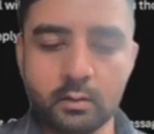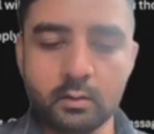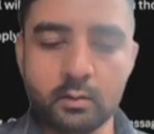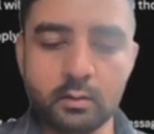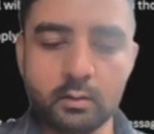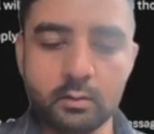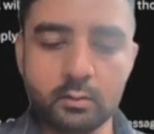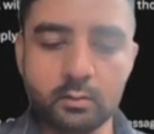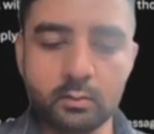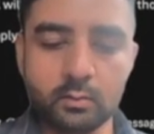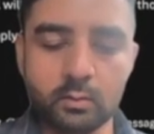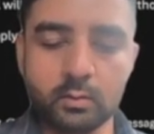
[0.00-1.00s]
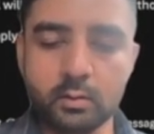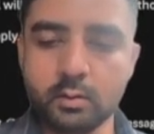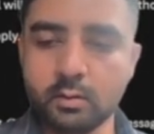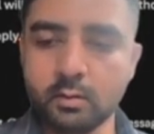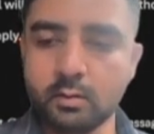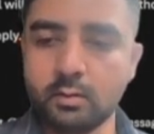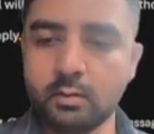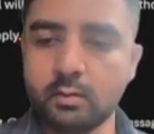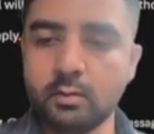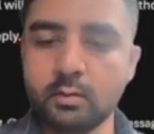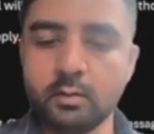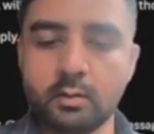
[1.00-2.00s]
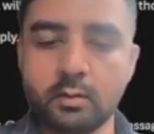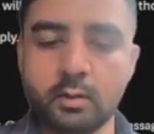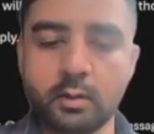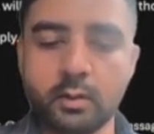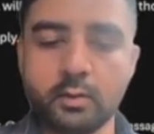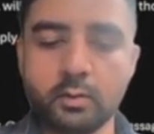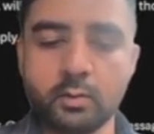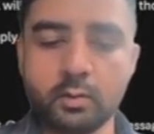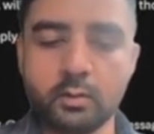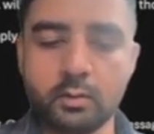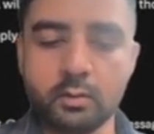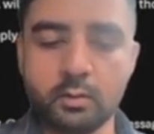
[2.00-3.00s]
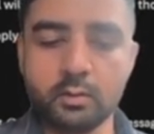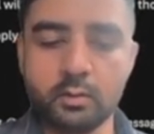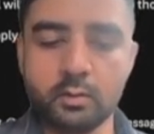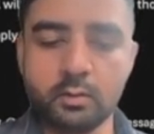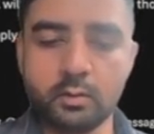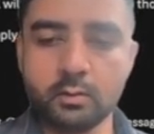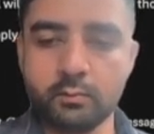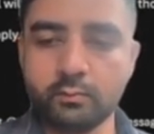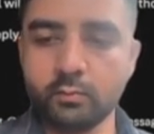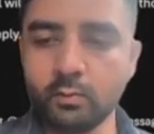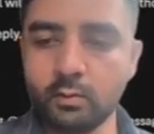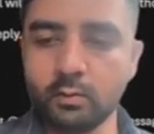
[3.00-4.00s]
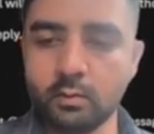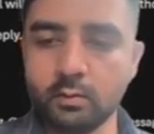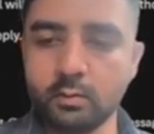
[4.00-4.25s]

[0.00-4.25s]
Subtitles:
in this order and not the full,